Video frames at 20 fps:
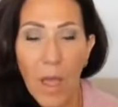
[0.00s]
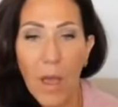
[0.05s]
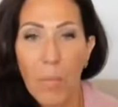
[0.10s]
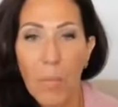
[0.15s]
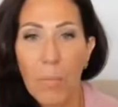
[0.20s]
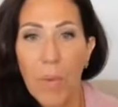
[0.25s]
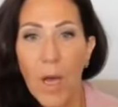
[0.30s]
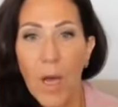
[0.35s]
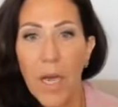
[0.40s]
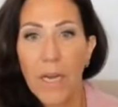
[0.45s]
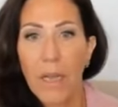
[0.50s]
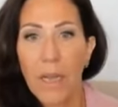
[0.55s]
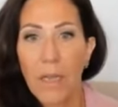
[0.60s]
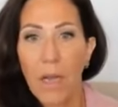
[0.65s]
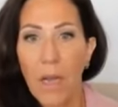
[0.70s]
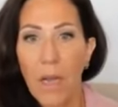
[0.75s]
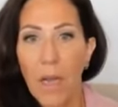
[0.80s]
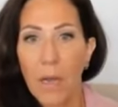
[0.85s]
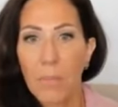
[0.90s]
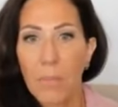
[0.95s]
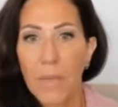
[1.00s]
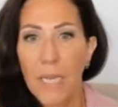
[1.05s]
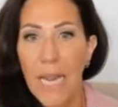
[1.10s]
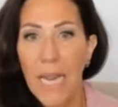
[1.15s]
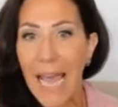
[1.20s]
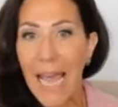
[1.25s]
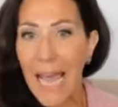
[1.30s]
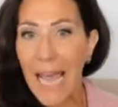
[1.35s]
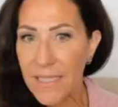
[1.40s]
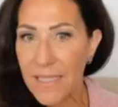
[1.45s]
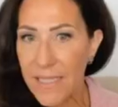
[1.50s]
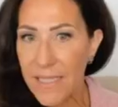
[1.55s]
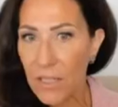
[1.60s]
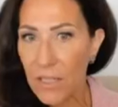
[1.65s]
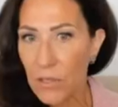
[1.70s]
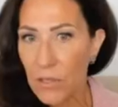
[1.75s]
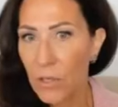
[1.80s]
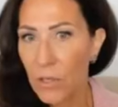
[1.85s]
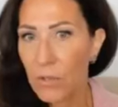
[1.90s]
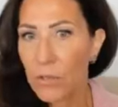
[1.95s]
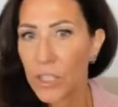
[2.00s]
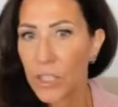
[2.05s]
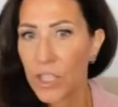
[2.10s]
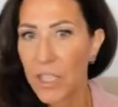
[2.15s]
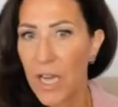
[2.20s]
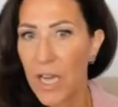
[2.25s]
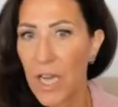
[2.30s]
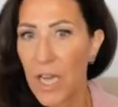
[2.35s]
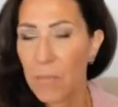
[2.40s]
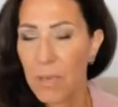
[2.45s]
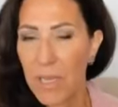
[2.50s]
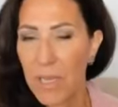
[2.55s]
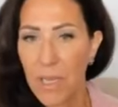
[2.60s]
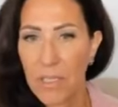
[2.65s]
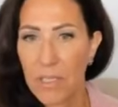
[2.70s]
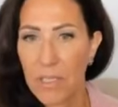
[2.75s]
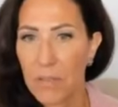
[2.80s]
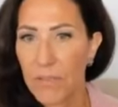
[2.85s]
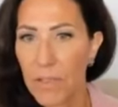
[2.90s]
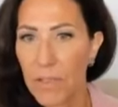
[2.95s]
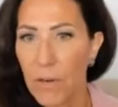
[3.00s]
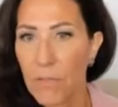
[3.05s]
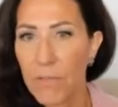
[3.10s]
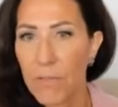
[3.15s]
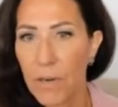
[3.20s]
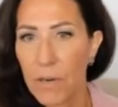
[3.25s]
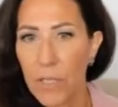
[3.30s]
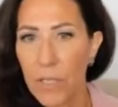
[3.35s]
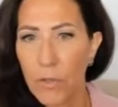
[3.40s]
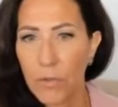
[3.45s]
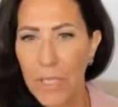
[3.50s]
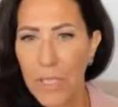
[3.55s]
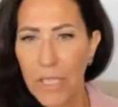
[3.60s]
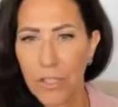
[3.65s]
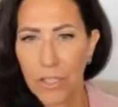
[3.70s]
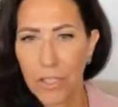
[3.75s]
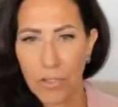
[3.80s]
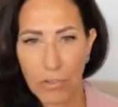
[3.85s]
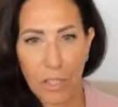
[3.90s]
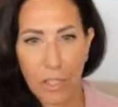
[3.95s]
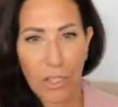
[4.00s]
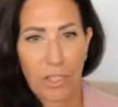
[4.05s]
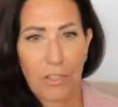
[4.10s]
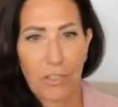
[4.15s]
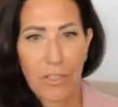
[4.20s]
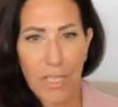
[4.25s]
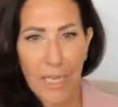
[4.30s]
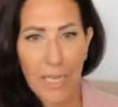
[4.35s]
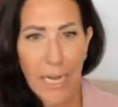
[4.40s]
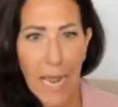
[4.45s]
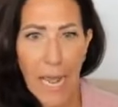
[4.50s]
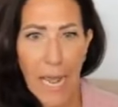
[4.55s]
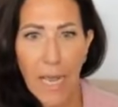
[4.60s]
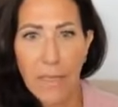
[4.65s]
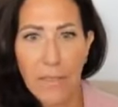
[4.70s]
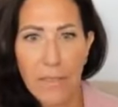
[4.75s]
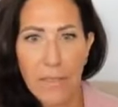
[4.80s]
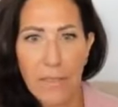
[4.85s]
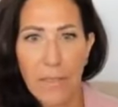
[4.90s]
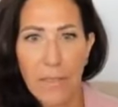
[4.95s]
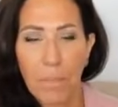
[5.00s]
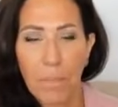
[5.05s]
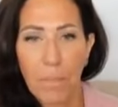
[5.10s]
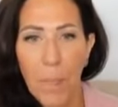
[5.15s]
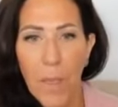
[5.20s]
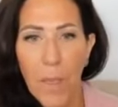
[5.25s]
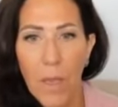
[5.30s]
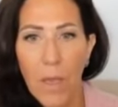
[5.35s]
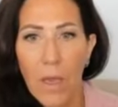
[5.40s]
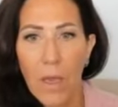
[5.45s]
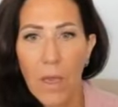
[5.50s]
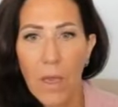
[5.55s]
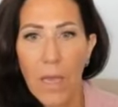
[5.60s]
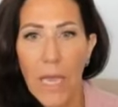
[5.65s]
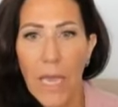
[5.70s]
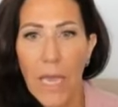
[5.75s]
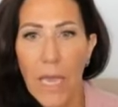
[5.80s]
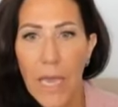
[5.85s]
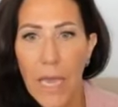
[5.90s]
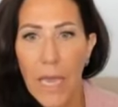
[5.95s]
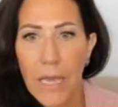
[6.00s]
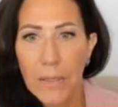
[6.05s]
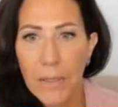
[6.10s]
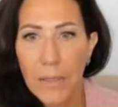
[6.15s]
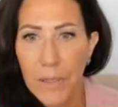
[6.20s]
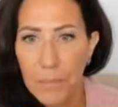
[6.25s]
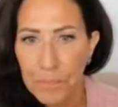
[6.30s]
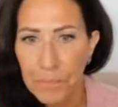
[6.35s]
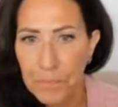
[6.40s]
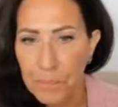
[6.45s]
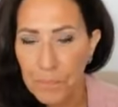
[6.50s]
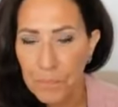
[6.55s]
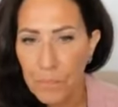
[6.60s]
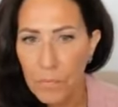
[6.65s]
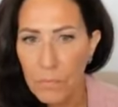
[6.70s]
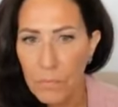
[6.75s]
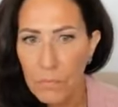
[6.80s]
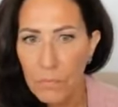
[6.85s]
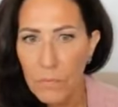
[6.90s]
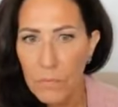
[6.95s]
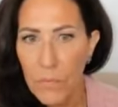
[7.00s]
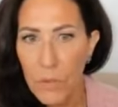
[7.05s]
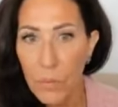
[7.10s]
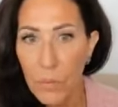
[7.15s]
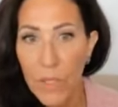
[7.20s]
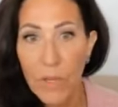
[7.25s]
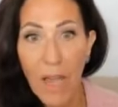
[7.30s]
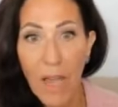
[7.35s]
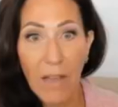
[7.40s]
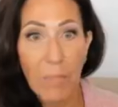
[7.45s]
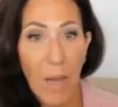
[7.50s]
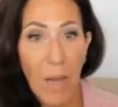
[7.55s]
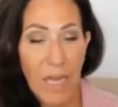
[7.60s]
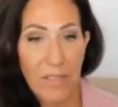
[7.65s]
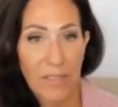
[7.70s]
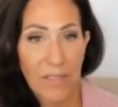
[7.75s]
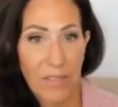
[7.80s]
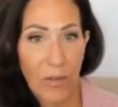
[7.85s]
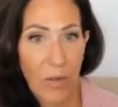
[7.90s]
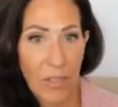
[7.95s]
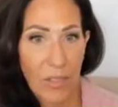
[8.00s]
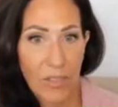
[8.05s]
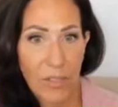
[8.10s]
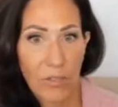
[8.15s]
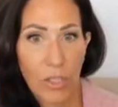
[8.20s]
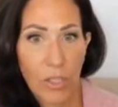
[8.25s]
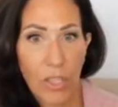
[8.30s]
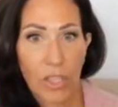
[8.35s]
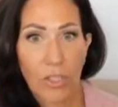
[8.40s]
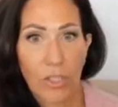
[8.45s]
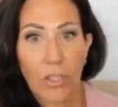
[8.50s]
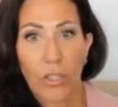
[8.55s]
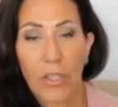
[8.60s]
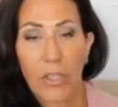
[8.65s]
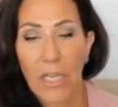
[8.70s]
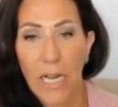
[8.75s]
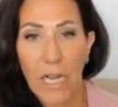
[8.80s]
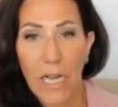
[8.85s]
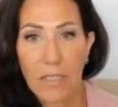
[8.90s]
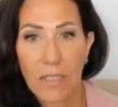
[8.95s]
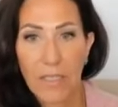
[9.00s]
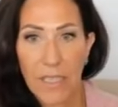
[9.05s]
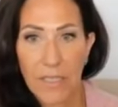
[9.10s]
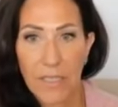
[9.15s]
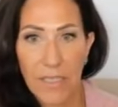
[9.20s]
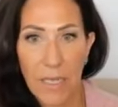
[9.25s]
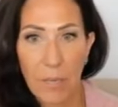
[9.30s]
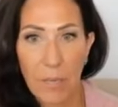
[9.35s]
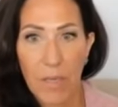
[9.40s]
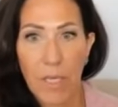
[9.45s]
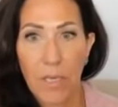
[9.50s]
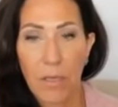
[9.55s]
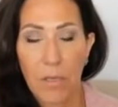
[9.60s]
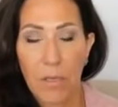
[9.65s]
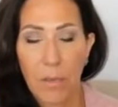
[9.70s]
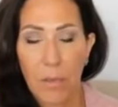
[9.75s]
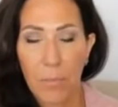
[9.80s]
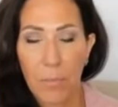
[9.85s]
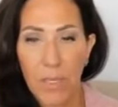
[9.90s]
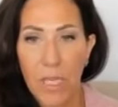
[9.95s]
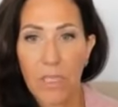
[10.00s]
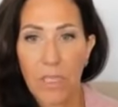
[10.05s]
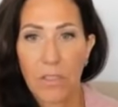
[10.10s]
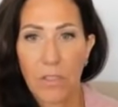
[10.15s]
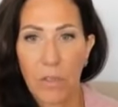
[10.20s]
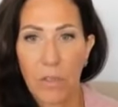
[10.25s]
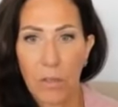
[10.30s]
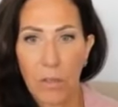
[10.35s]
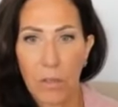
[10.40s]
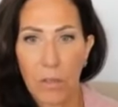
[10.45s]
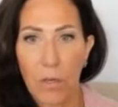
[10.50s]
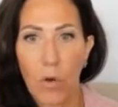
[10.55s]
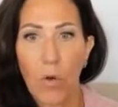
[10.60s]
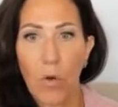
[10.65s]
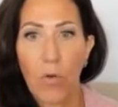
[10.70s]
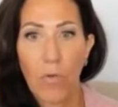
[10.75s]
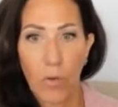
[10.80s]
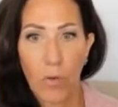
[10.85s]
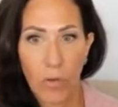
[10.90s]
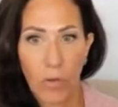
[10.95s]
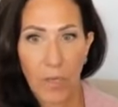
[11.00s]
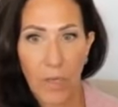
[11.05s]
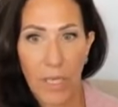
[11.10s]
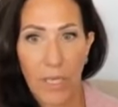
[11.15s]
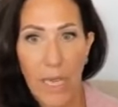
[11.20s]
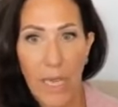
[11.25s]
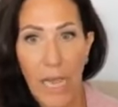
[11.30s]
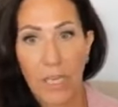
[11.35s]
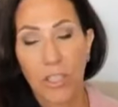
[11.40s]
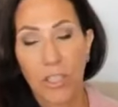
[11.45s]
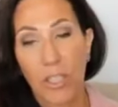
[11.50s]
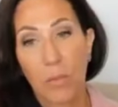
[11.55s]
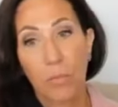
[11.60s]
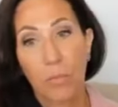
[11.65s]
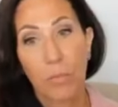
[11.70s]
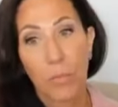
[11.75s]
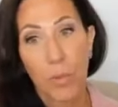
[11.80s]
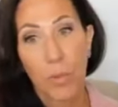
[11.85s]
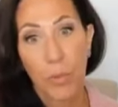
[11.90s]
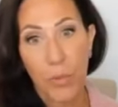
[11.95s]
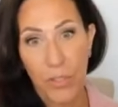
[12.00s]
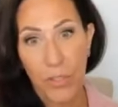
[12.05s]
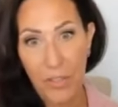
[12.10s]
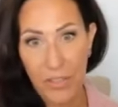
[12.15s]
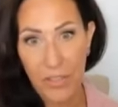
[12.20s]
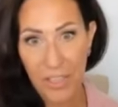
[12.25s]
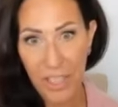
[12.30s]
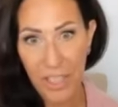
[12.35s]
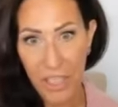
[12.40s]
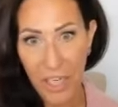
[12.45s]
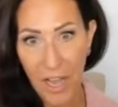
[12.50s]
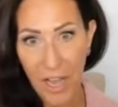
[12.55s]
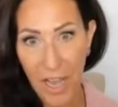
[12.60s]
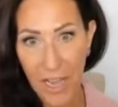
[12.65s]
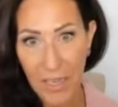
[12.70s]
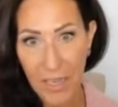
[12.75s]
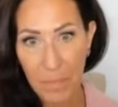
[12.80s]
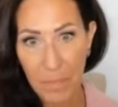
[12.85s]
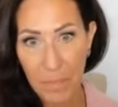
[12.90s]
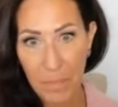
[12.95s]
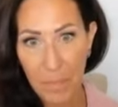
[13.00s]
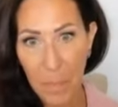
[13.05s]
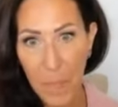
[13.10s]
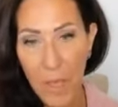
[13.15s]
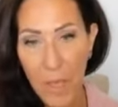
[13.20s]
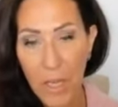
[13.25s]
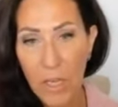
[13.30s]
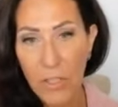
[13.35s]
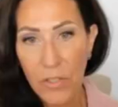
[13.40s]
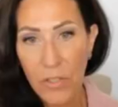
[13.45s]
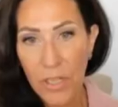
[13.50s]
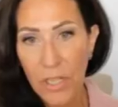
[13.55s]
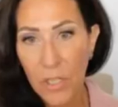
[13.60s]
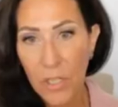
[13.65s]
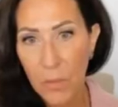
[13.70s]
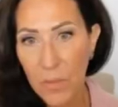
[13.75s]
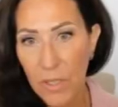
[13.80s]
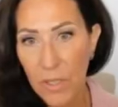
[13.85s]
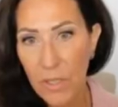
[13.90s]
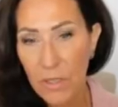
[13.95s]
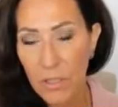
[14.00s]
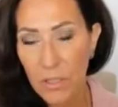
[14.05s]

But it has that low GI because of a very unique structure that it has. And when you have pasta, also, you should cook it al dente because overcooking actually boosts the GI. So here's where the